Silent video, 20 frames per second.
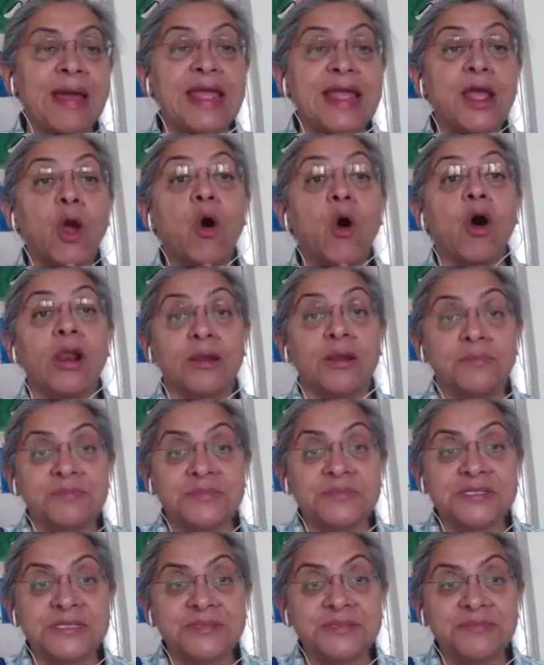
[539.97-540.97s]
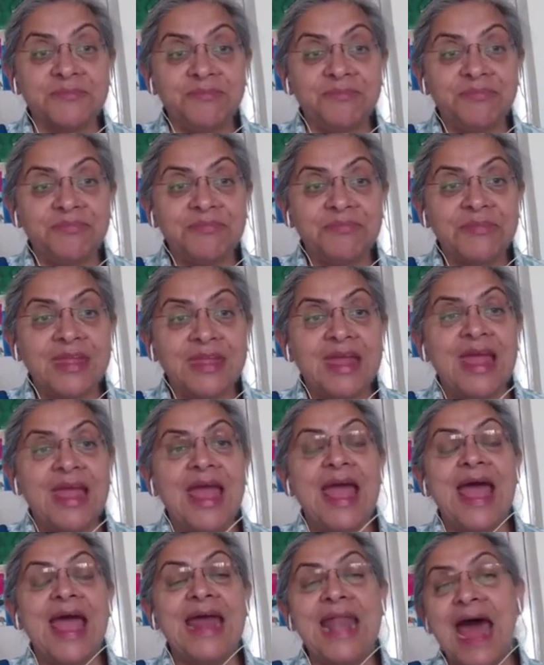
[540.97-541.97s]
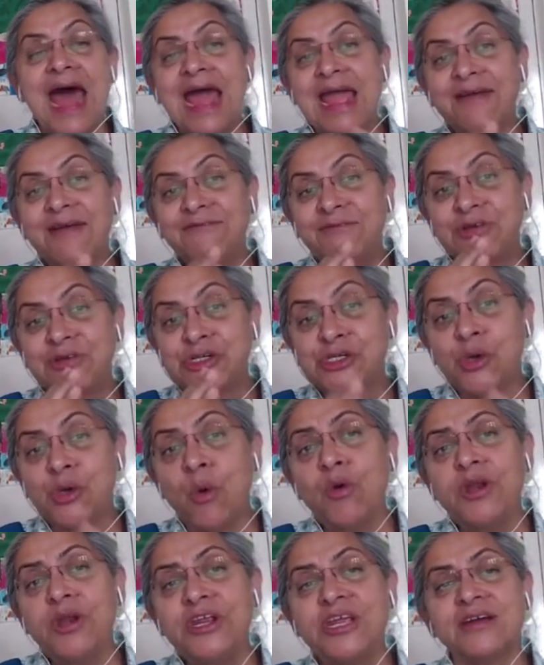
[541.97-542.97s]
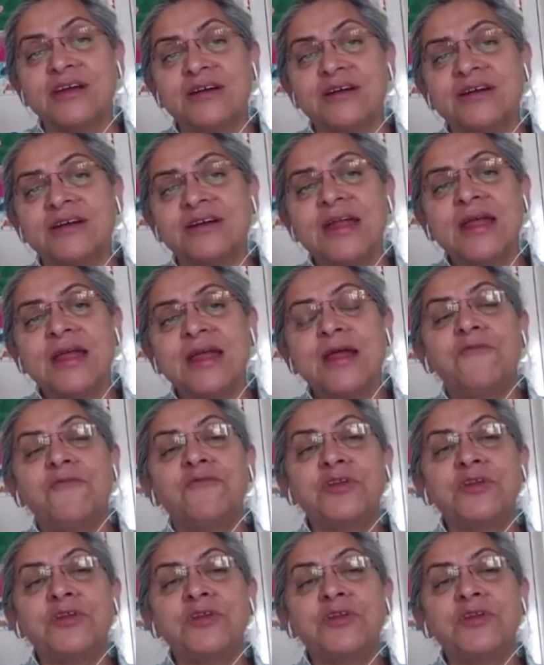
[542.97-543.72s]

by columns. And I have shown here,